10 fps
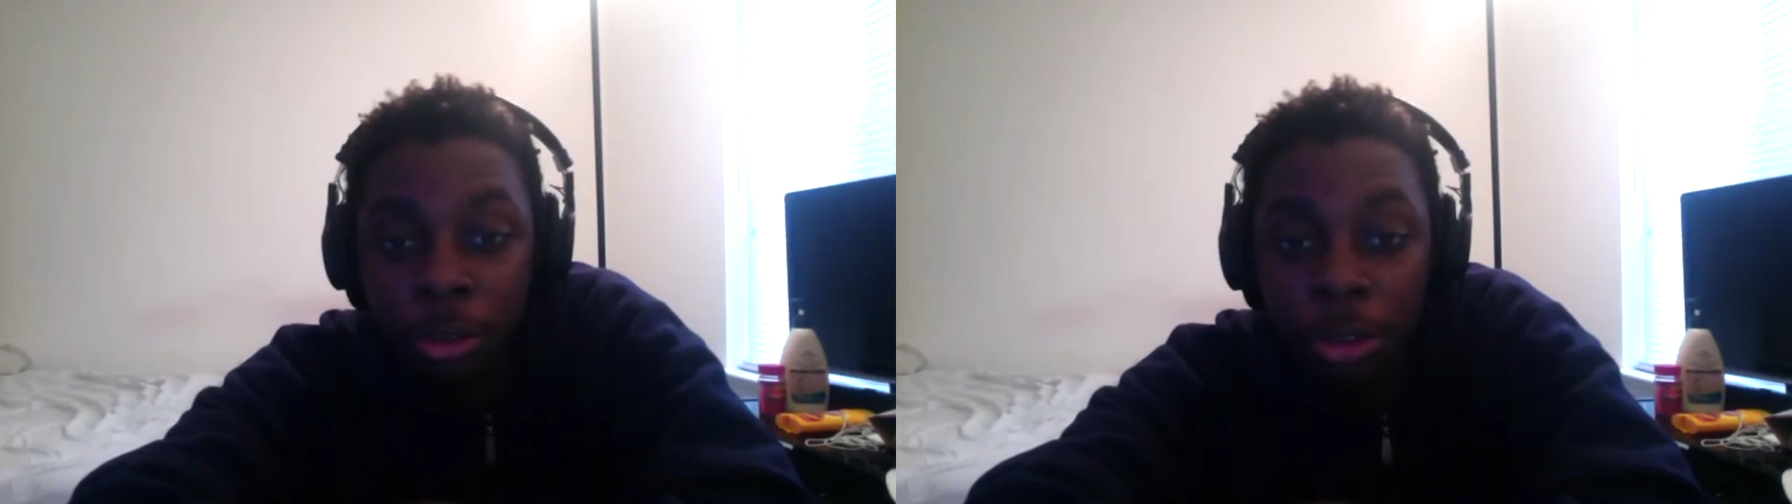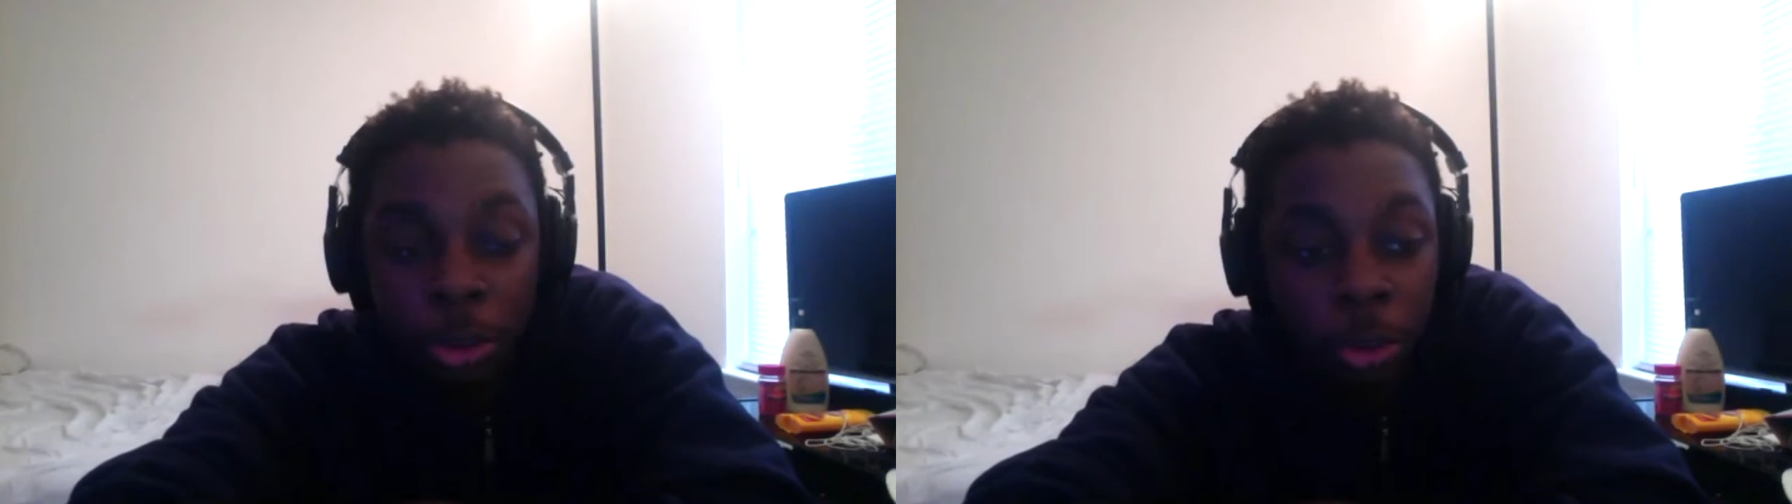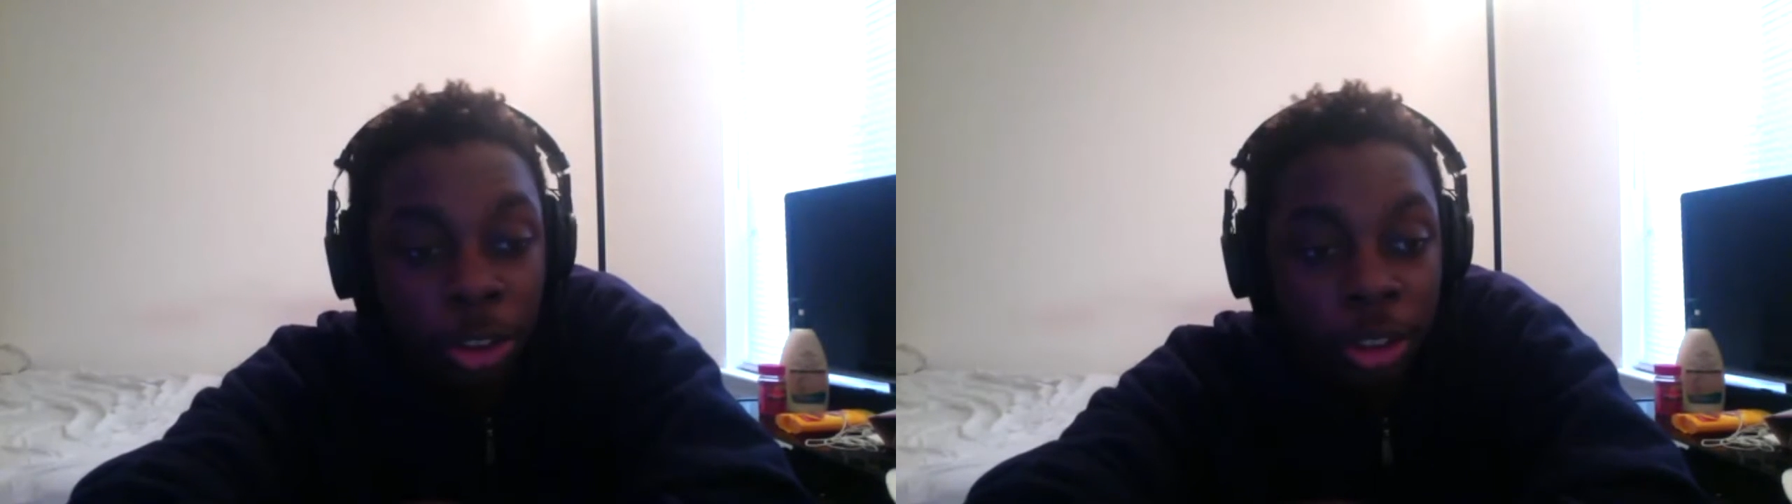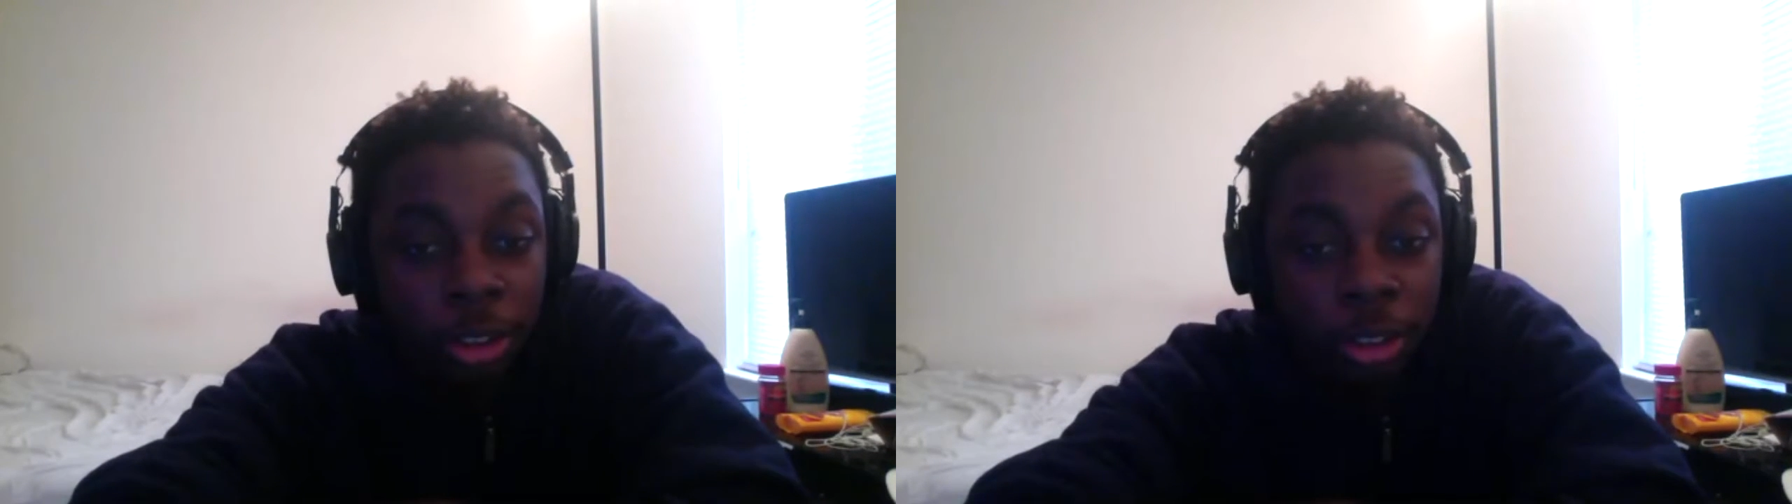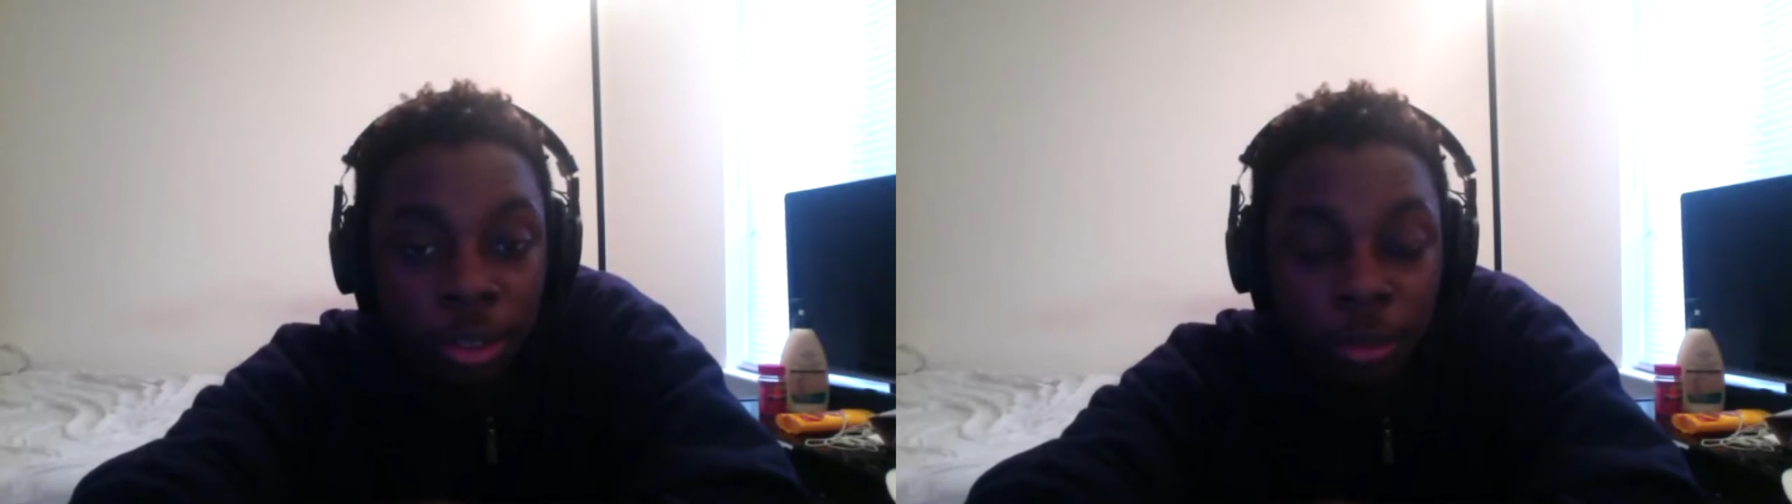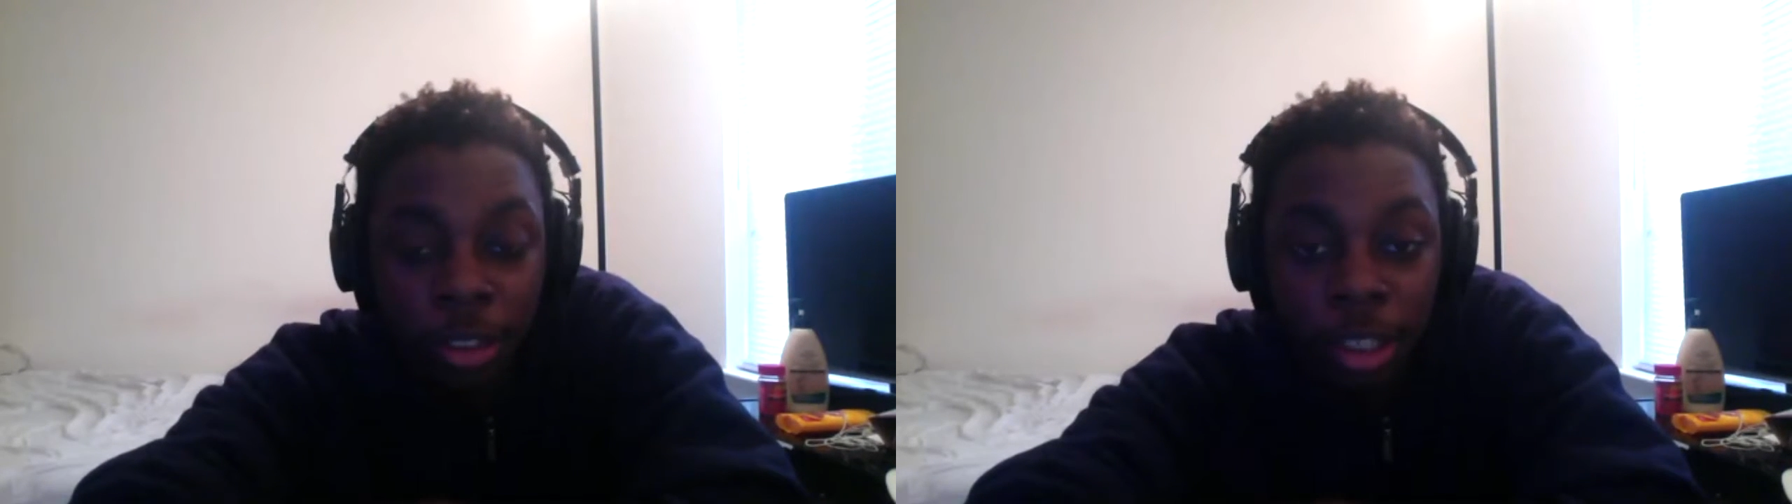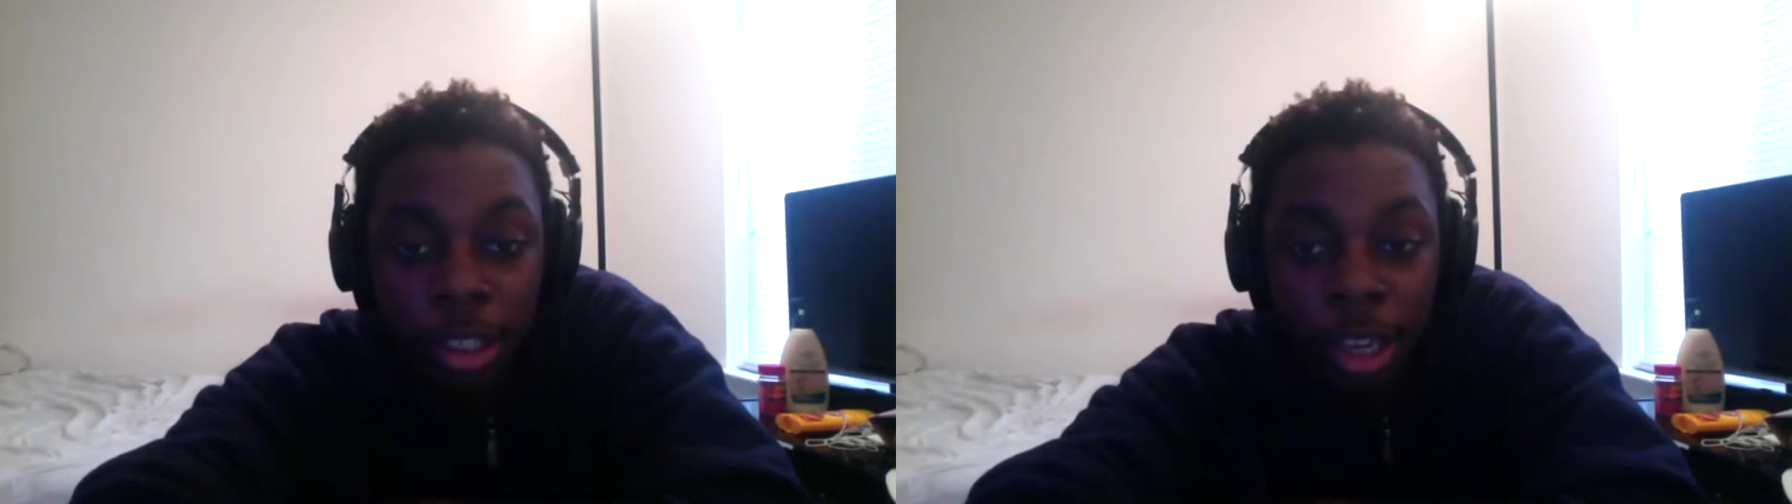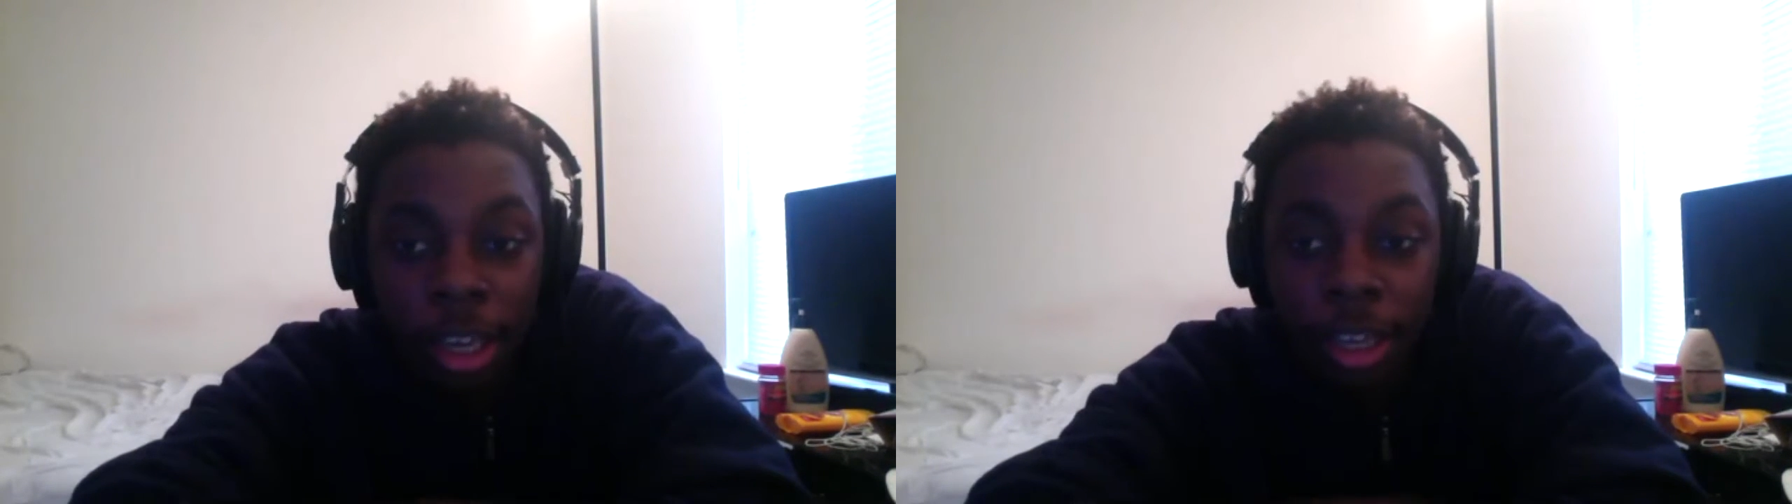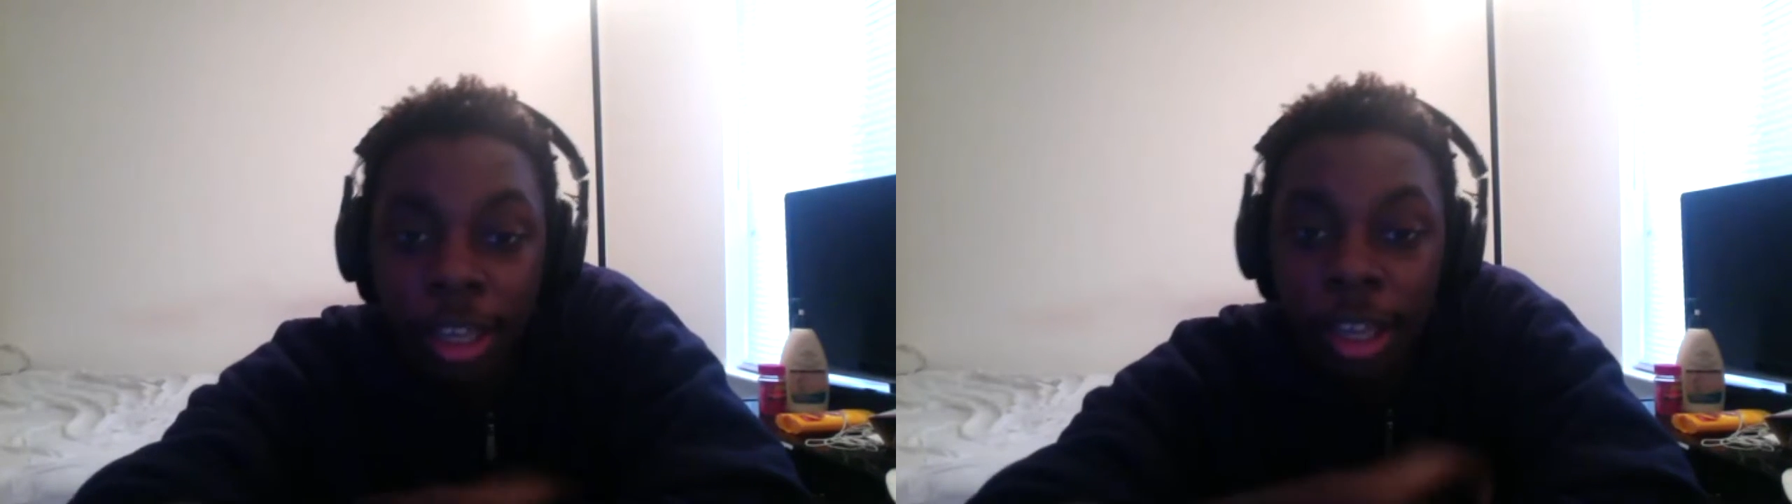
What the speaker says: Resort, something like that.